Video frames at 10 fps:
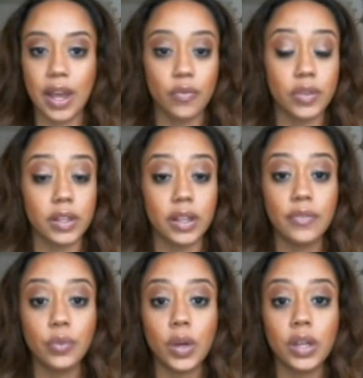have with a
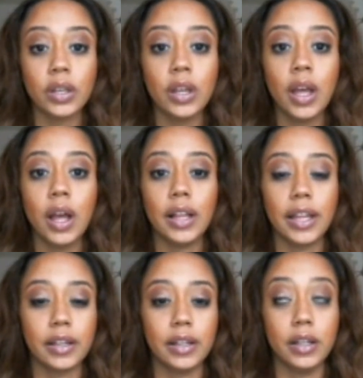loved one,
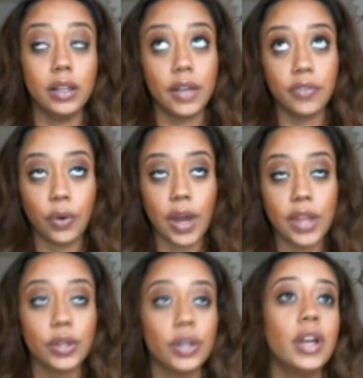like a lover
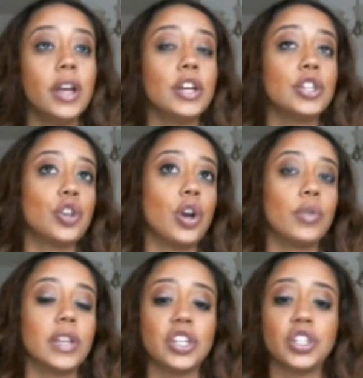rather, strong
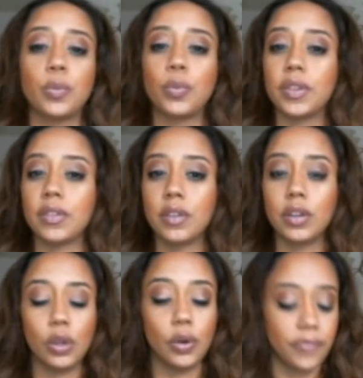relationship with,
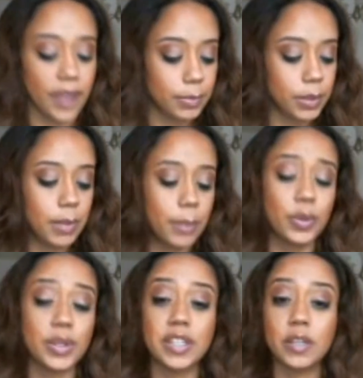you know, family member.
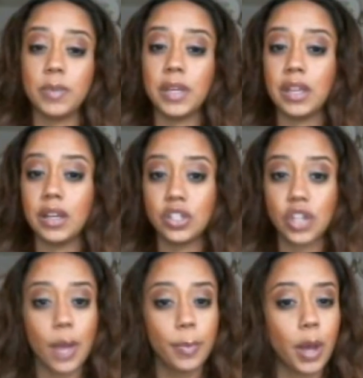This could be a
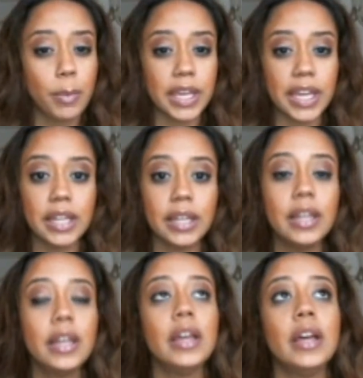job coming in.
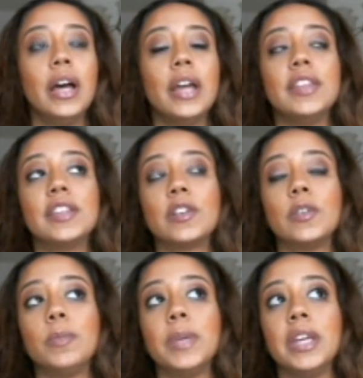This
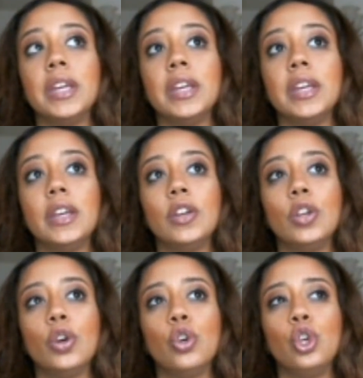could be, you
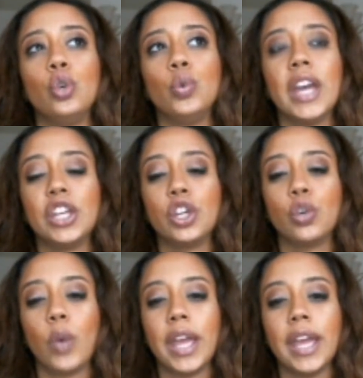know, you getting your
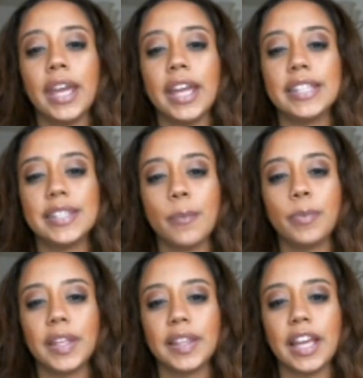way in
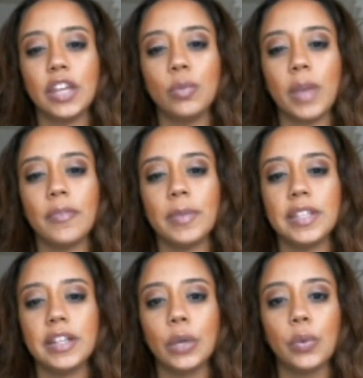something that you may have been
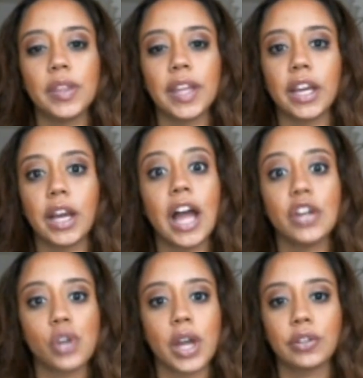dealing with, like a
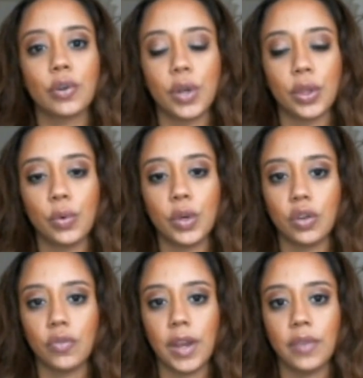contract going through in
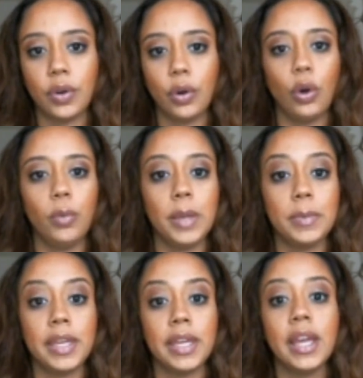your favor, or
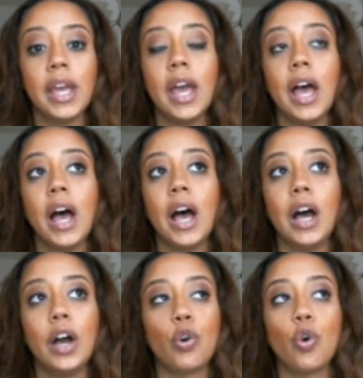maybe
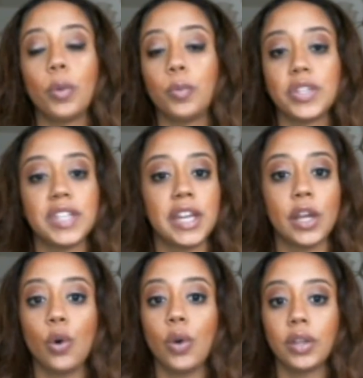a court
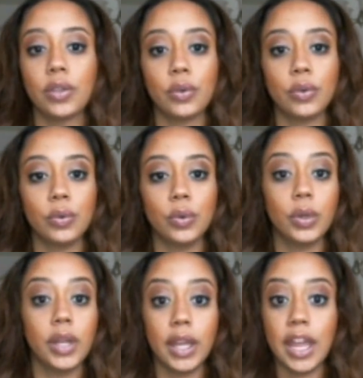proceeding going through
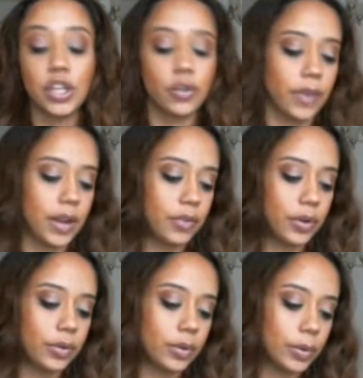in your
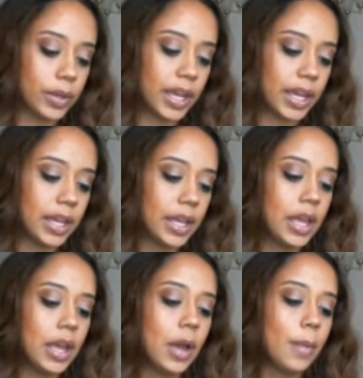favor, okay?
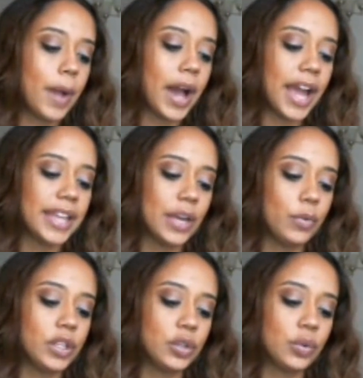Behind that,
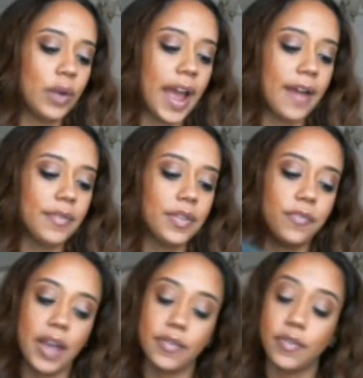we do have the
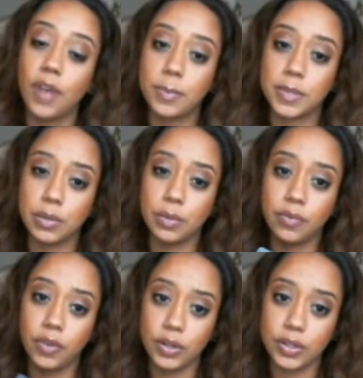Five of Cups in the
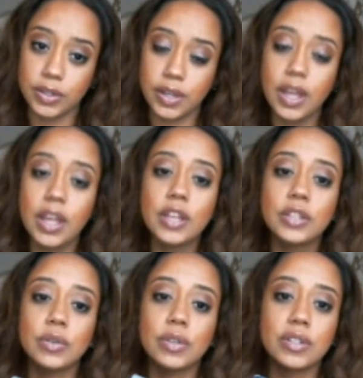reverse.
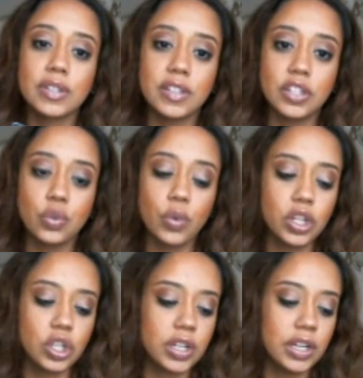So there's a
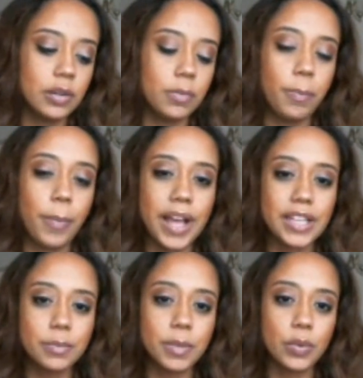situation here,
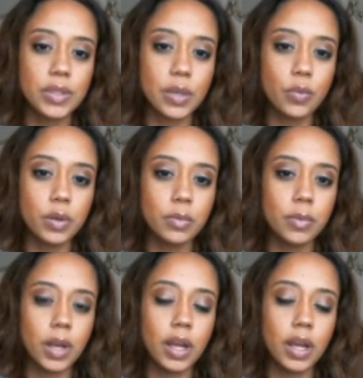possibly with someone